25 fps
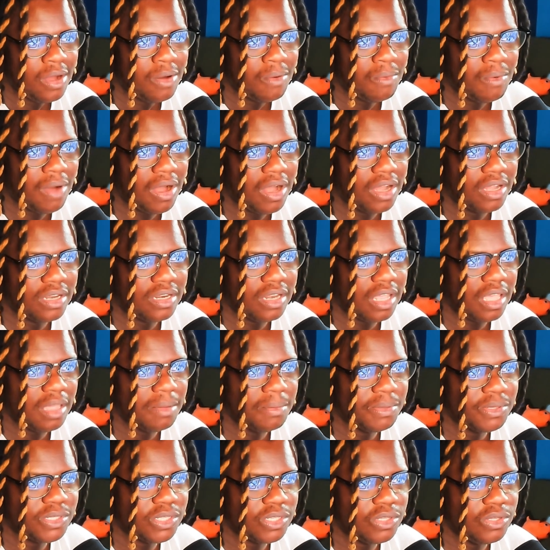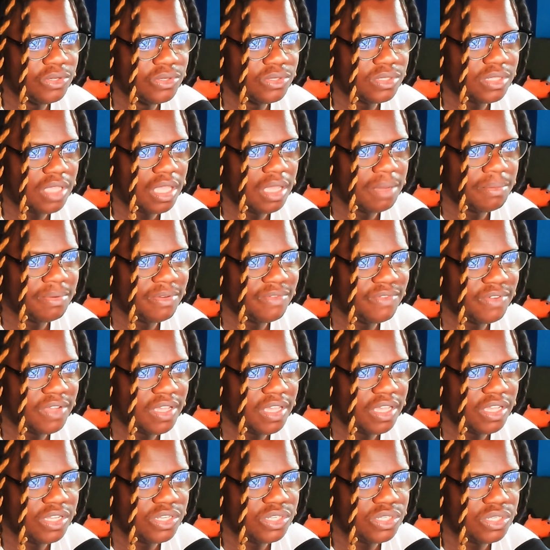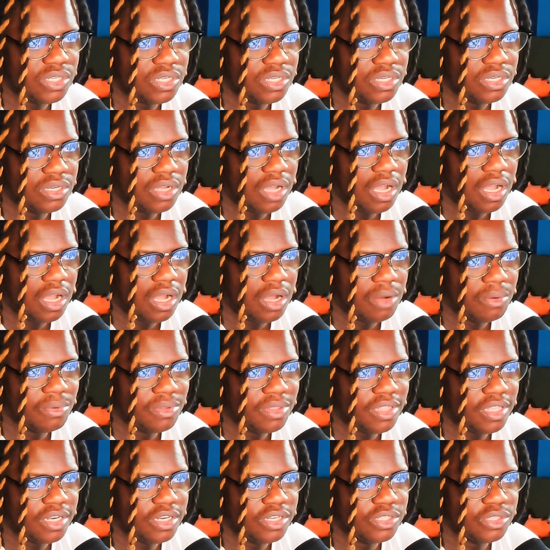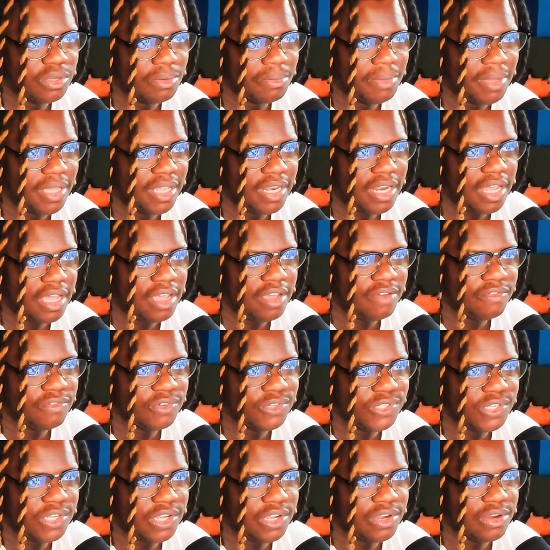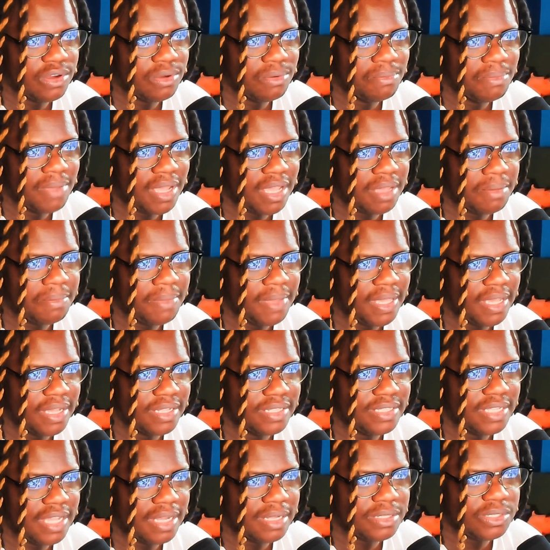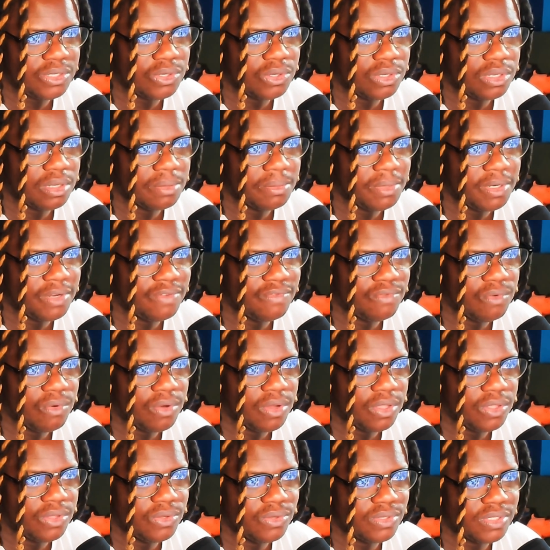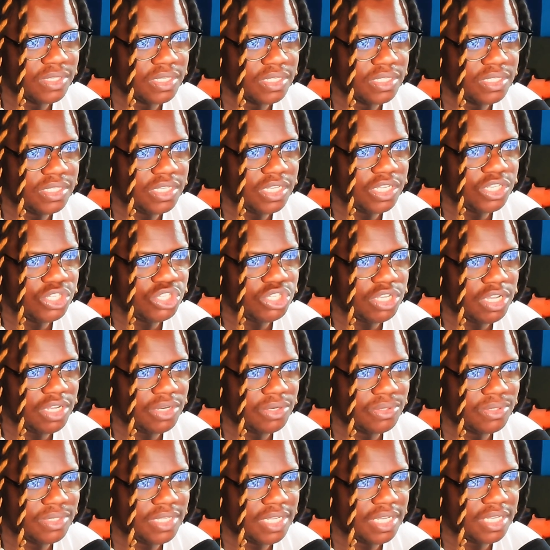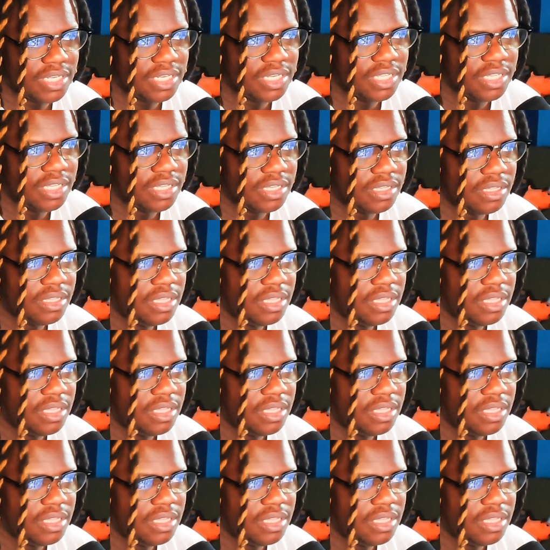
While unable to use amplification uh, within the domain, I had Fushiguro Megumi adapt to Unlimited Void using Ten Shadows technique.